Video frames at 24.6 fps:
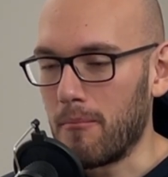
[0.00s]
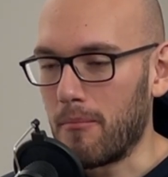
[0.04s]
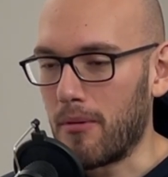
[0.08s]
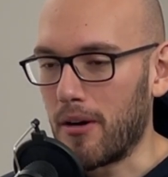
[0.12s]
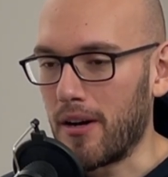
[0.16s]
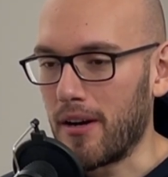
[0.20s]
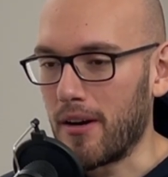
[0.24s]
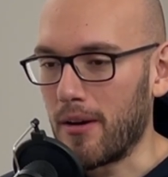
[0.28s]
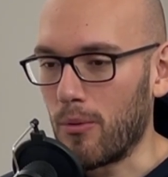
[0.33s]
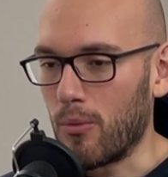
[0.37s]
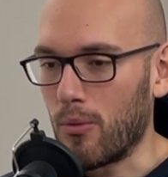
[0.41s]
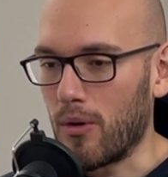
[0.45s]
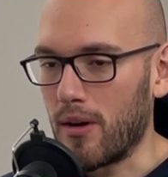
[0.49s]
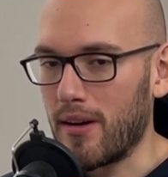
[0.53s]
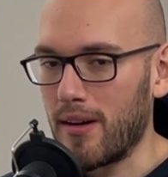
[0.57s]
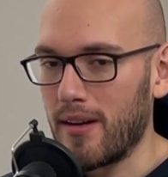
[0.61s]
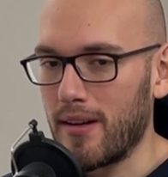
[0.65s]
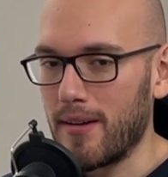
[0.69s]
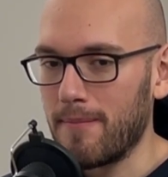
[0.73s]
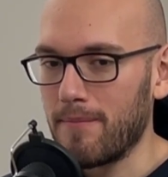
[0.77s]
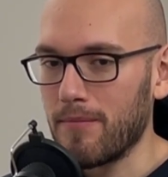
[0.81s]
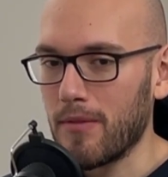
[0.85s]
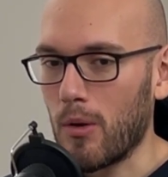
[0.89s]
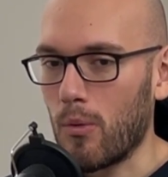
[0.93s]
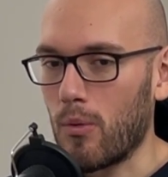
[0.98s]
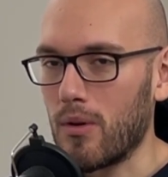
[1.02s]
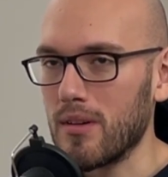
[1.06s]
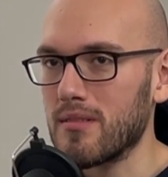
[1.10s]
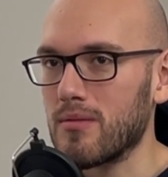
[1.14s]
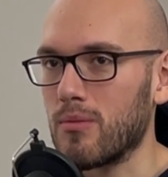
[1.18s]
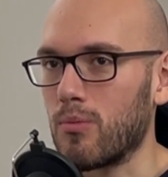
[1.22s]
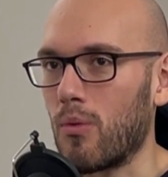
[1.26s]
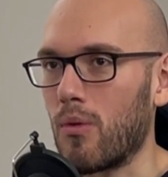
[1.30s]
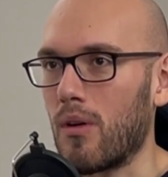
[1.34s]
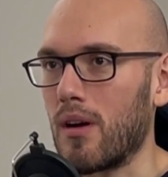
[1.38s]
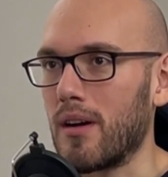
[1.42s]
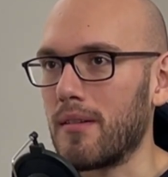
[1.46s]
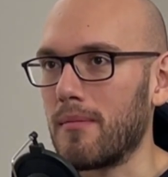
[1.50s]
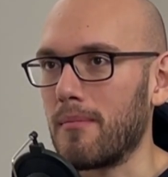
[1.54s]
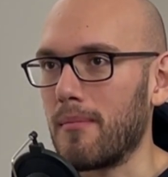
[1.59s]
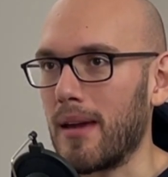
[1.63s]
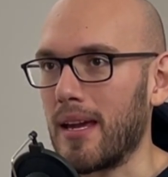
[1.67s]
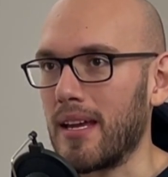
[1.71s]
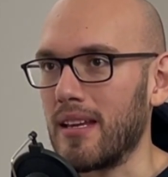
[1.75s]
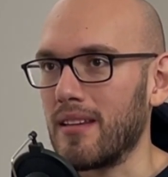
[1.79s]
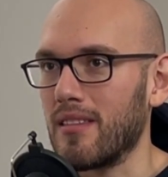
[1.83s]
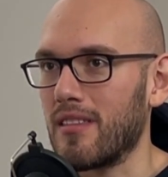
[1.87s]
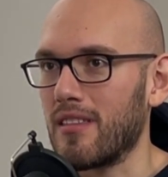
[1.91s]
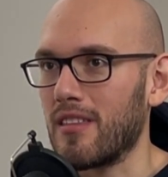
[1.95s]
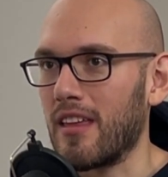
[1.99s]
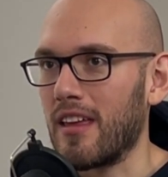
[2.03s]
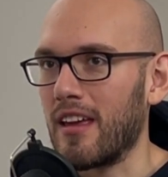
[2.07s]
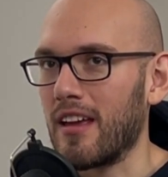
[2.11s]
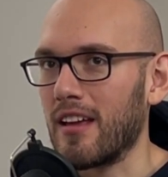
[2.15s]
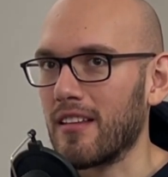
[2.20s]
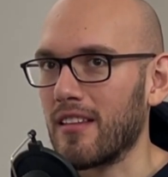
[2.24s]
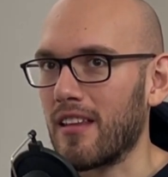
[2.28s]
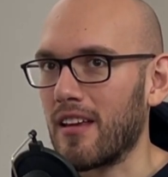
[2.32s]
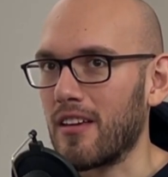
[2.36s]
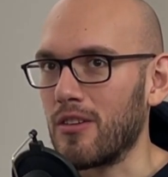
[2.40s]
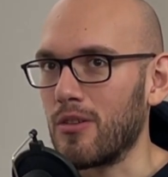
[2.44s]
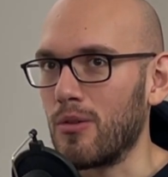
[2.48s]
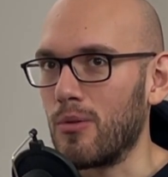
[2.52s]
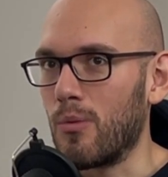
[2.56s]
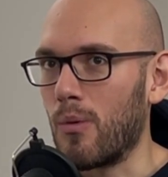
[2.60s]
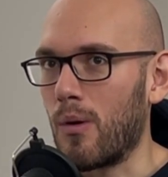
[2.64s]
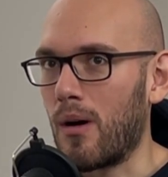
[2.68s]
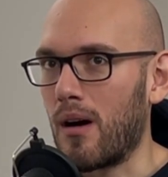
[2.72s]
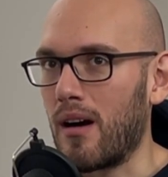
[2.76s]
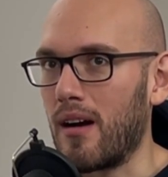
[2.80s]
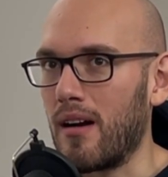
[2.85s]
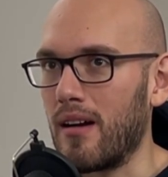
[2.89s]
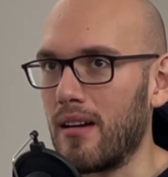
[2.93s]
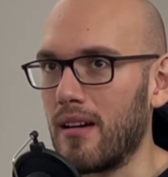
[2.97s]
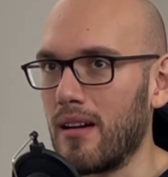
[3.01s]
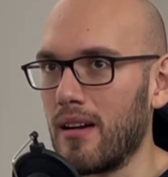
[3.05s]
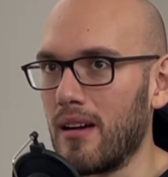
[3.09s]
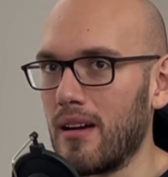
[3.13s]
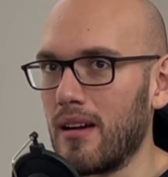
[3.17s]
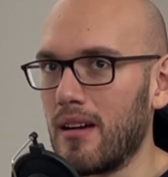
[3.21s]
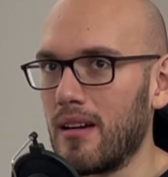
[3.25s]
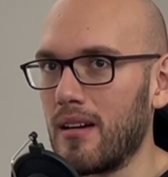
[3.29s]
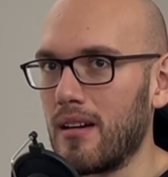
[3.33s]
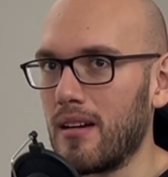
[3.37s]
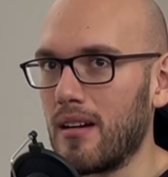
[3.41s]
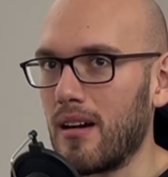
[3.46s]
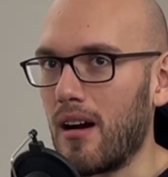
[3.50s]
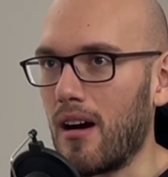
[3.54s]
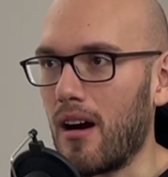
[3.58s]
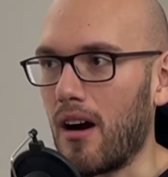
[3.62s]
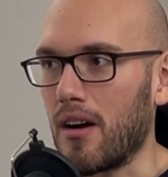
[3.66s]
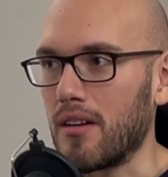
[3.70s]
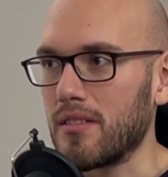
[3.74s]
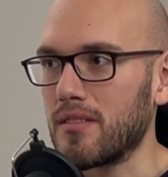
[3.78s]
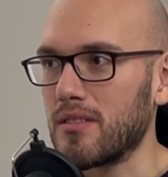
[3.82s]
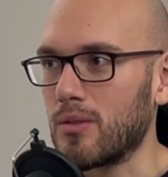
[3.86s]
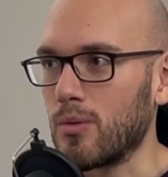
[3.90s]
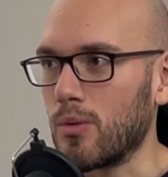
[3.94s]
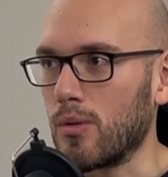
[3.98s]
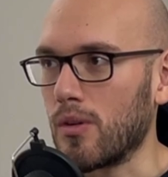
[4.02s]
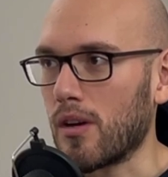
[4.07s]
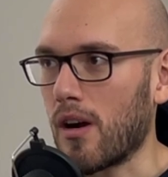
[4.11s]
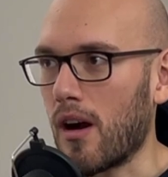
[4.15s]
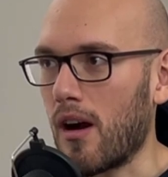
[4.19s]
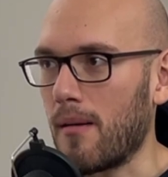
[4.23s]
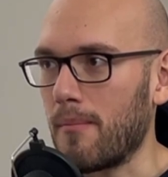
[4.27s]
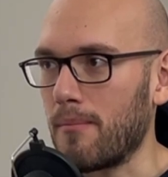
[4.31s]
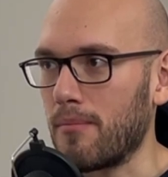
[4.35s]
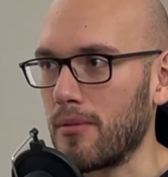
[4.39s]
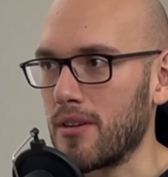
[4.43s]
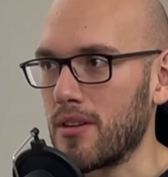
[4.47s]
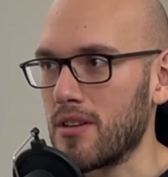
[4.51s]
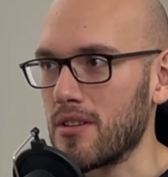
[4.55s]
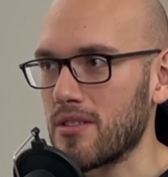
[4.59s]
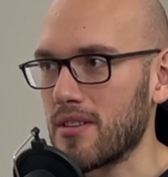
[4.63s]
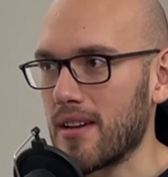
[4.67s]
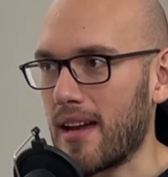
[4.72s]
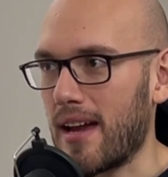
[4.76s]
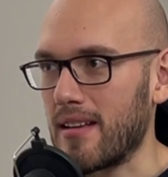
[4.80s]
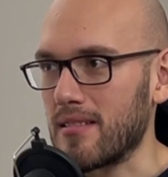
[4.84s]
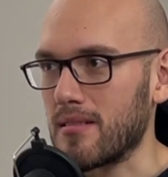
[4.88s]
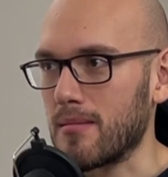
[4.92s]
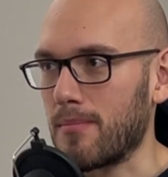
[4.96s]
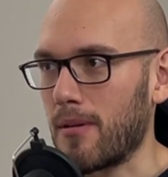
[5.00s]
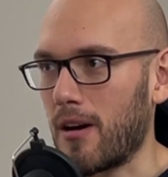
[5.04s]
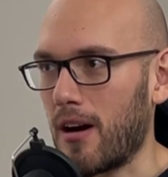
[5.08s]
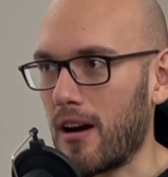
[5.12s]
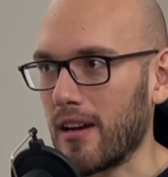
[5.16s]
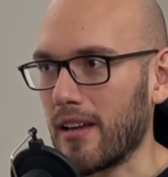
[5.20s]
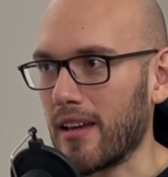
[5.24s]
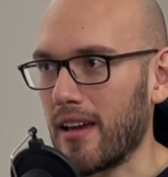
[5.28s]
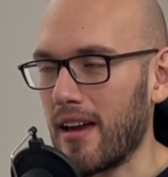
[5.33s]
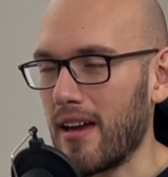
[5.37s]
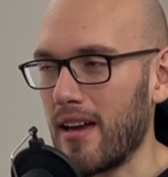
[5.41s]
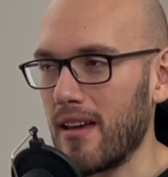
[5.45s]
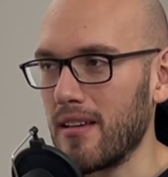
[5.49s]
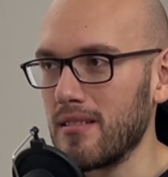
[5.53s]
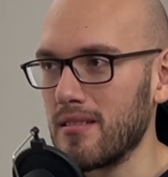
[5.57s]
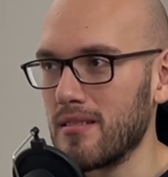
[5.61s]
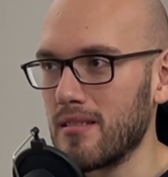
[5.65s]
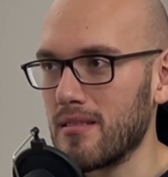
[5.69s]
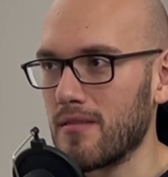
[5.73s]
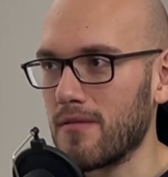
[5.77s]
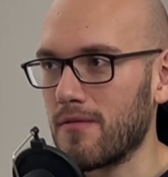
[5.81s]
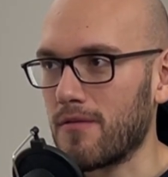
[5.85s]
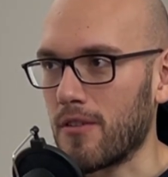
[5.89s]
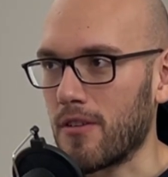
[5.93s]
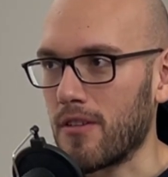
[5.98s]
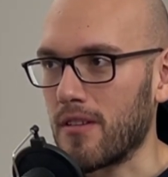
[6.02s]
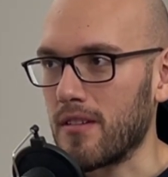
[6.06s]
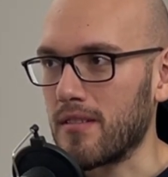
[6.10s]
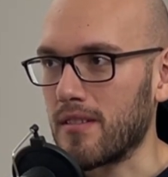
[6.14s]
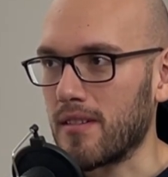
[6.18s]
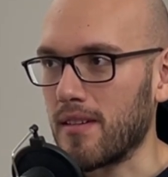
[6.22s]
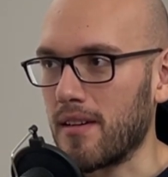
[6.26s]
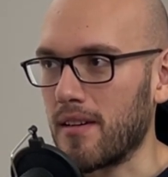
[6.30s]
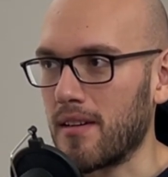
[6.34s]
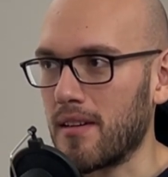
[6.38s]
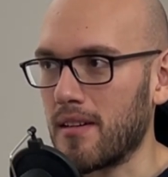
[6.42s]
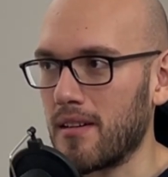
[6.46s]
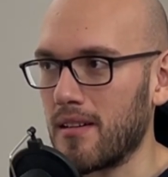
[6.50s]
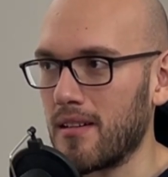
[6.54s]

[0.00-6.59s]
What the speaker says: But what's one main thing that you want us to accomplish as a podcast for this year?